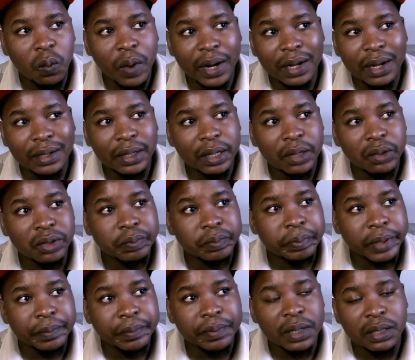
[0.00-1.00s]
What are they
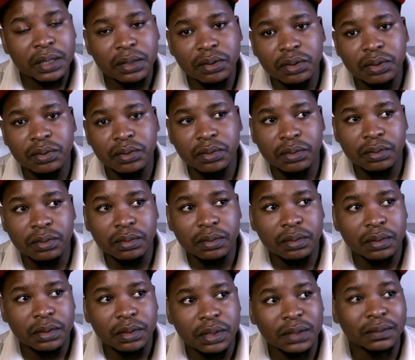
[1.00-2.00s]
not prepared to do
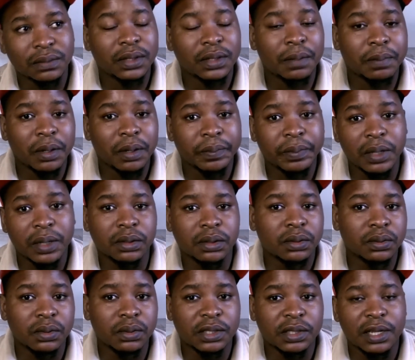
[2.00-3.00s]
if they're prepared
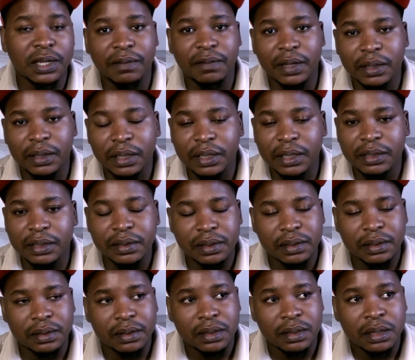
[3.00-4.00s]
to do stuff like that?
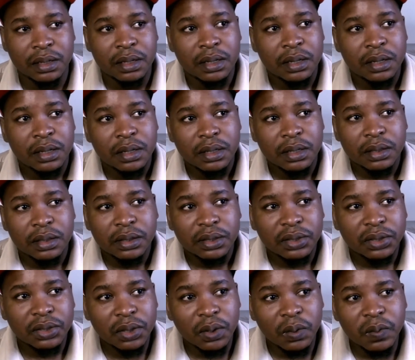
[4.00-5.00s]

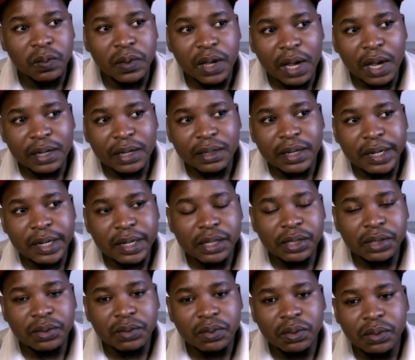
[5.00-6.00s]
So we are in a
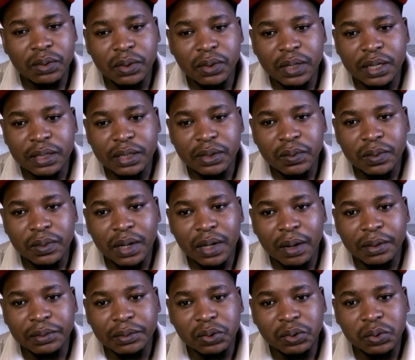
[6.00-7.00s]
race war and we
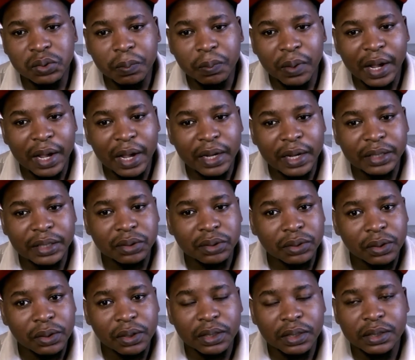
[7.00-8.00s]
are too blind
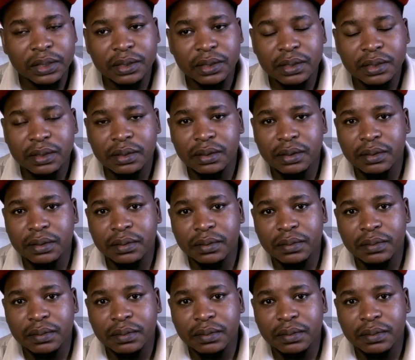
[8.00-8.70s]
to notice.